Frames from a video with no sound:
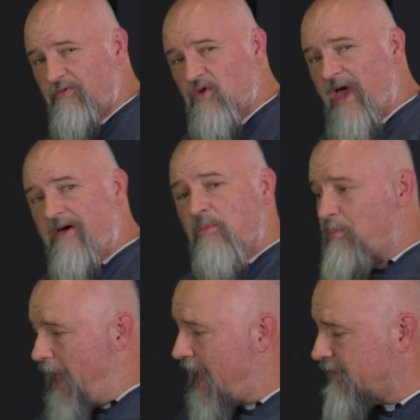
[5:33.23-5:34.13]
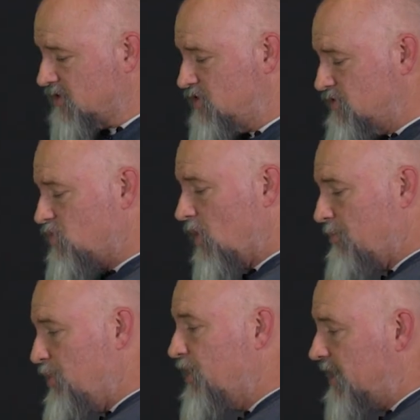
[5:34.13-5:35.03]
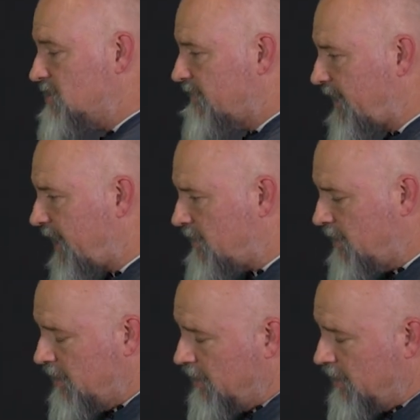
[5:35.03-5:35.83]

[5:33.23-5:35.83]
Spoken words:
If you have a bag that you just want to put into that,